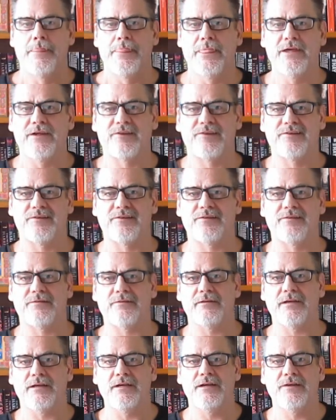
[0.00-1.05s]

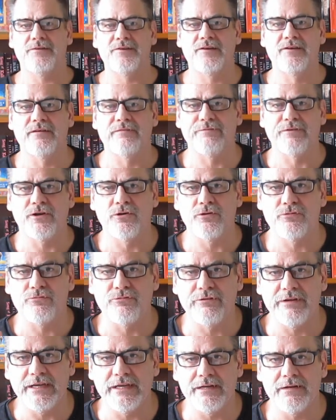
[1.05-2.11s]
This is a difficult
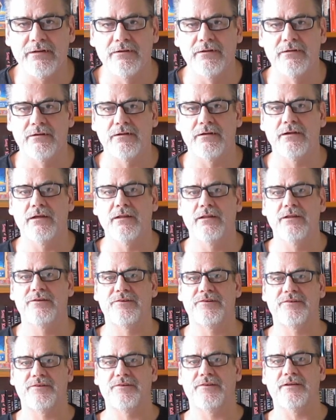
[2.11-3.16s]
read.
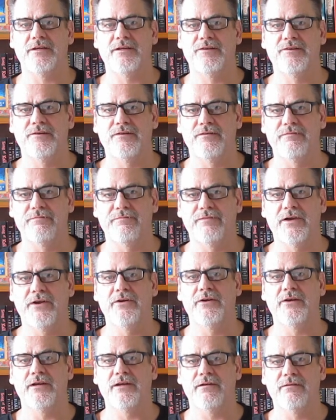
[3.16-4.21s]
This is a
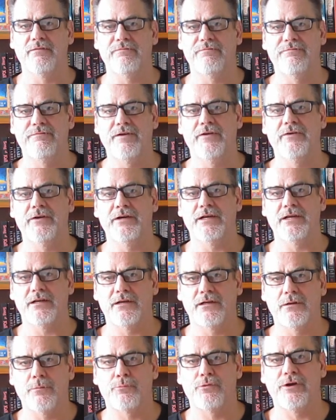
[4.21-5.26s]
very, very
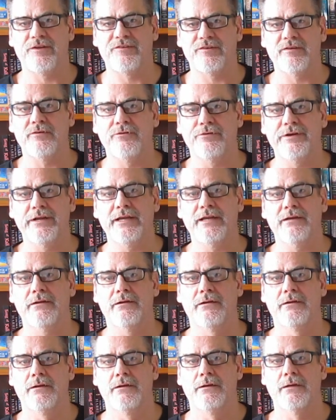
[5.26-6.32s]
depressing read.
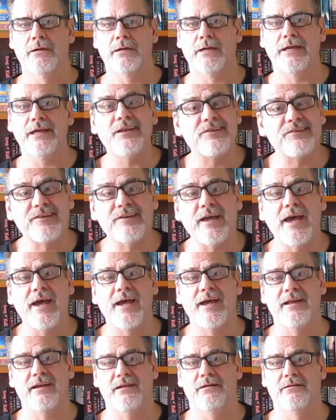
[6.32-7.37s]
It is
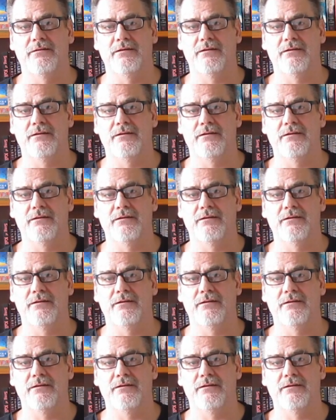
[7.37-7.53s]
sad.